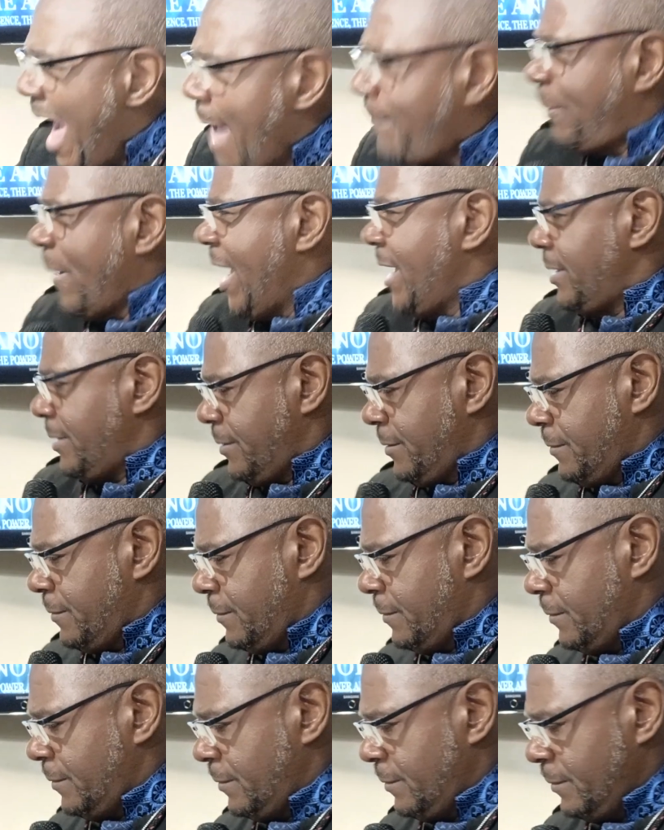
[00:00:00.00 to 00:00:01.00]
happened?
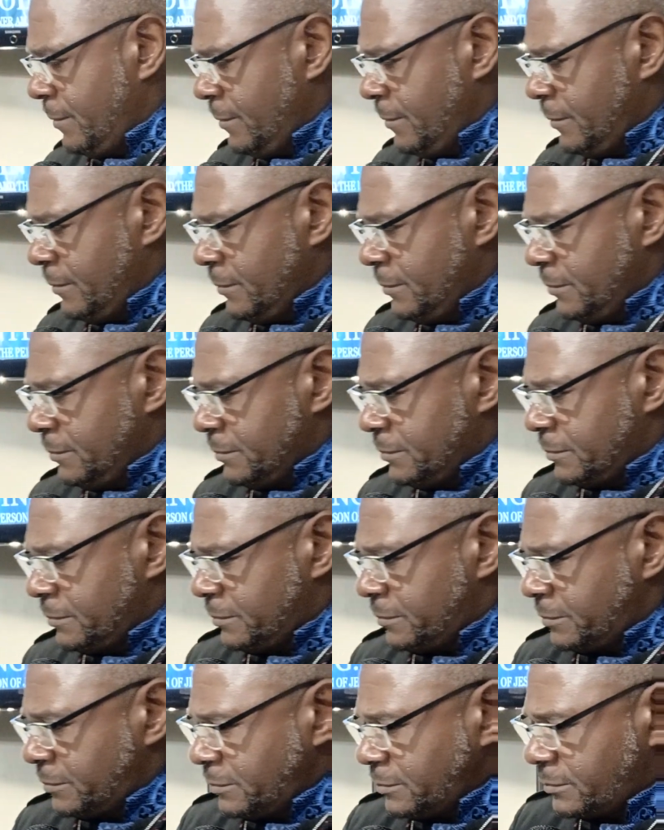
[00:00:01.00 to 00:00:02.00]
What happened? What
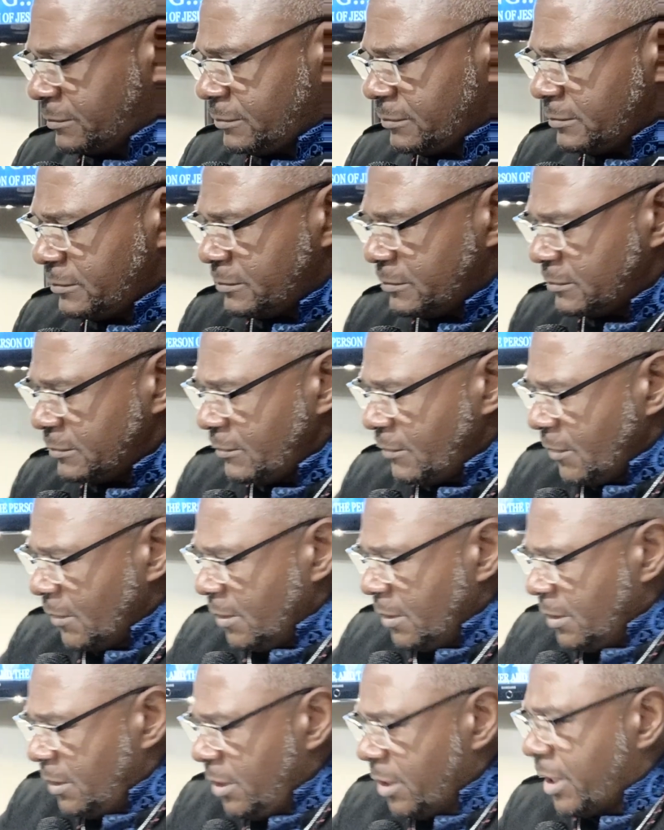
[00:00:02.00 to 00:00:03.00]
happened?
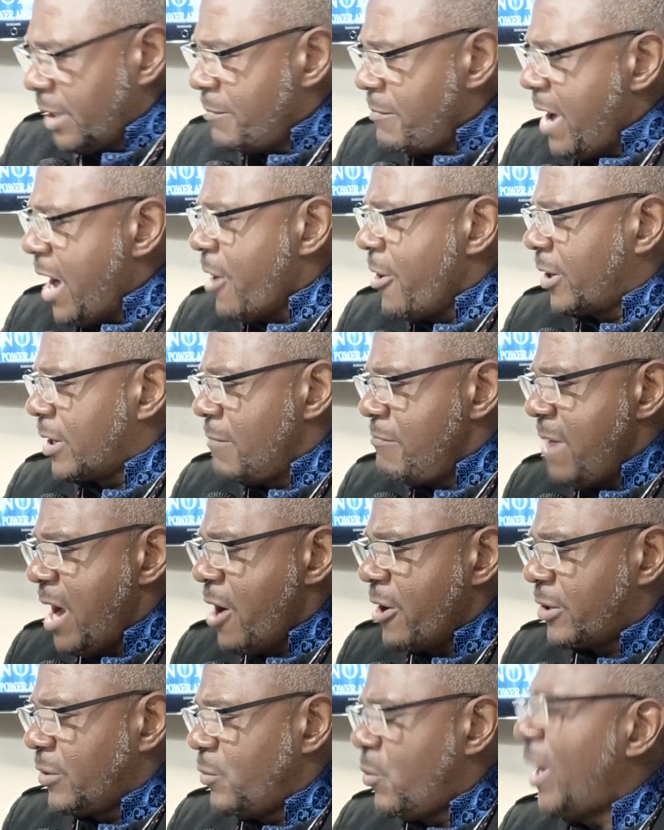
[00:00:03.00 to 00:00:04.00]
Look, America,
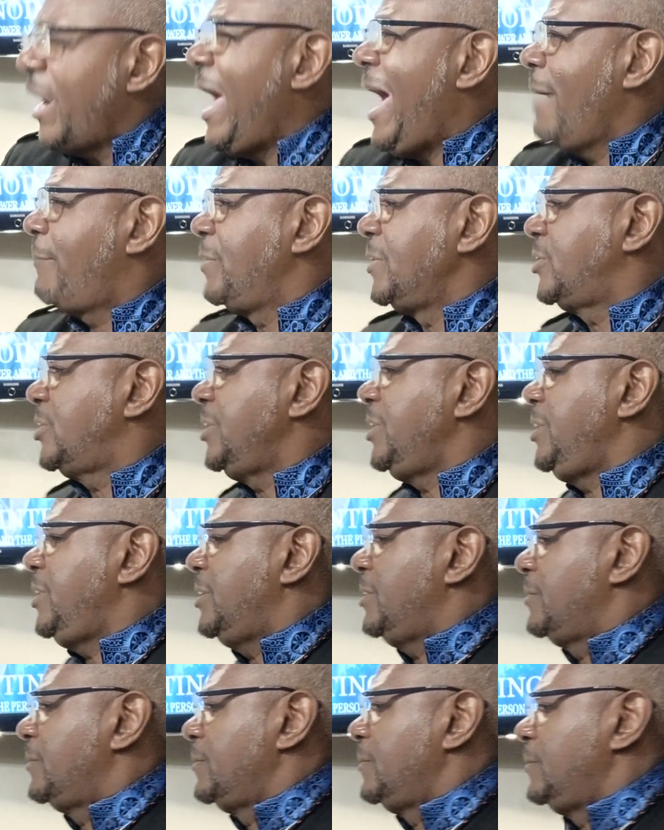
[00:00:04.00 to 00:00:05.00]
America, what happened to you? What
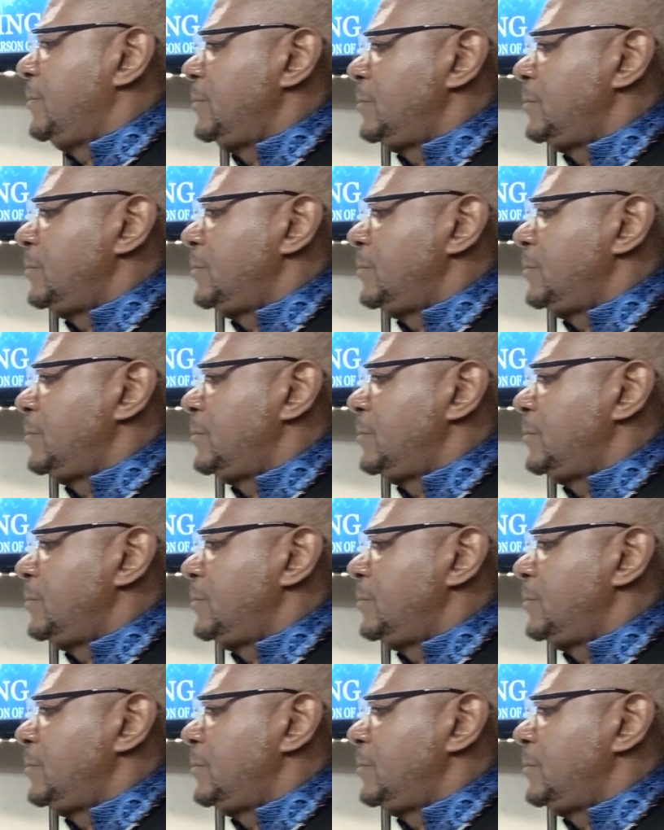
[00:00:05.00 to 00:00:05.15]
happened,